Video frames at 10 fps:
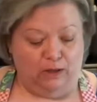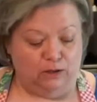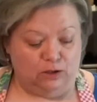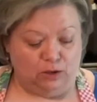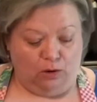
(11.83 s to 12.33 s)

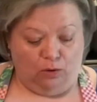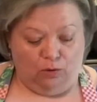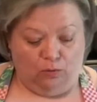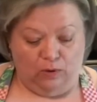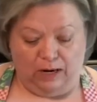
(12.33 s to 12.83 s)
So
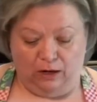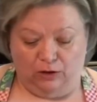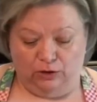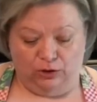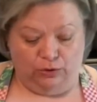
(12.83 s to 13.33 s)
we're not going
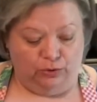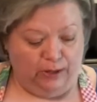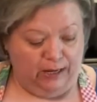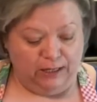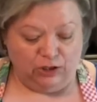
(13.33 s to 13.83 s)
to do
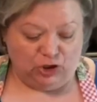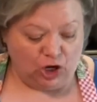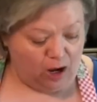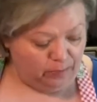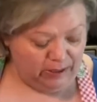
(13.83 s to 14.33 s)
any
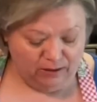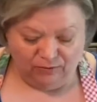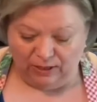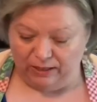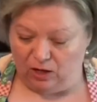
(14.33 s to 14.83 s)
chopping of
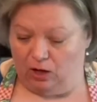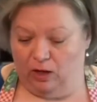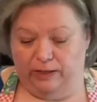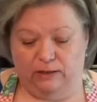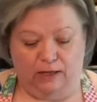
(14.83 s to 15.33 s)
any
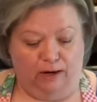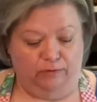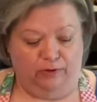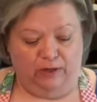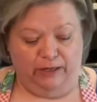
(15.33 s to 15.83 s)
kind.
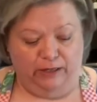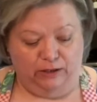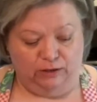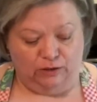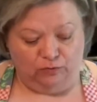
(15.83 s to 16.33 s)
Everything
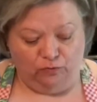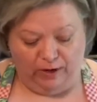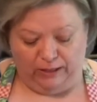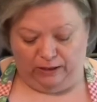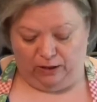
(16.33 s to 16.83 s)
is
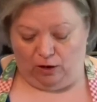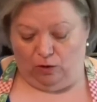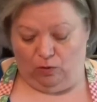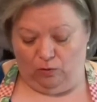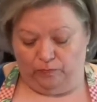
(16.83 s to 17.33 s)
ready to
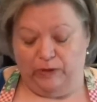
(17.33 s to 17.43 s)
go.